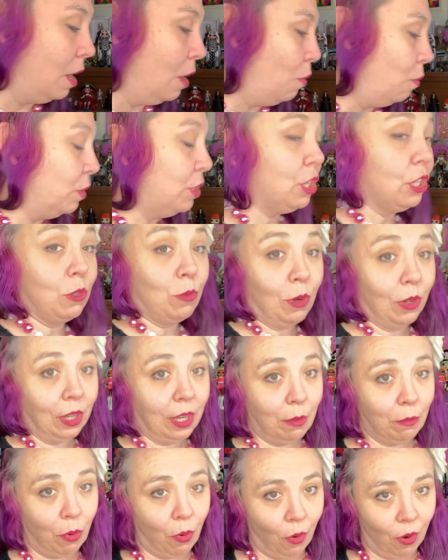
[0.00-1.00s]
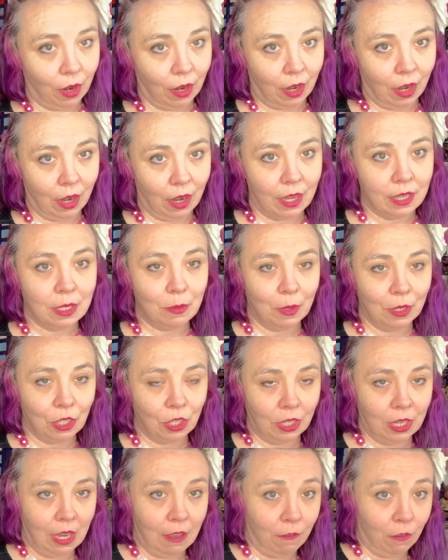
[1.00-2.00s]
which is really important,
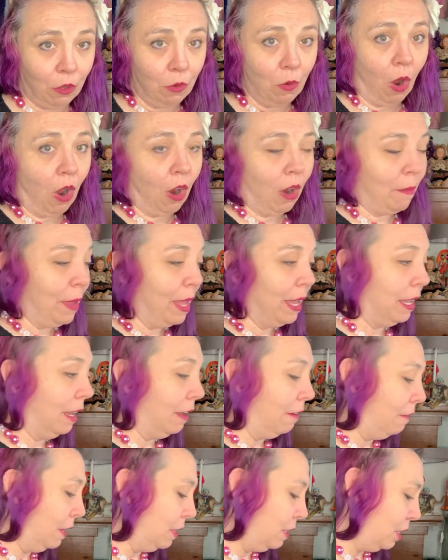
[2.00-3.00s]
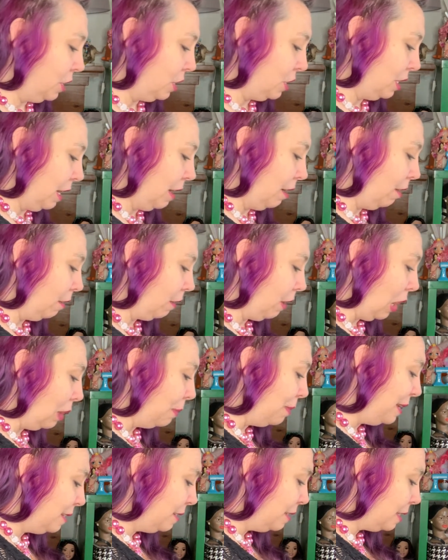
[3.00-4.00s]
especially if you are making vintage style
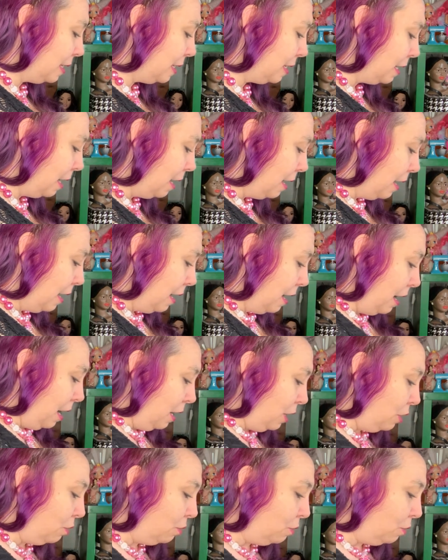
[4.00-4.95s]
garments. You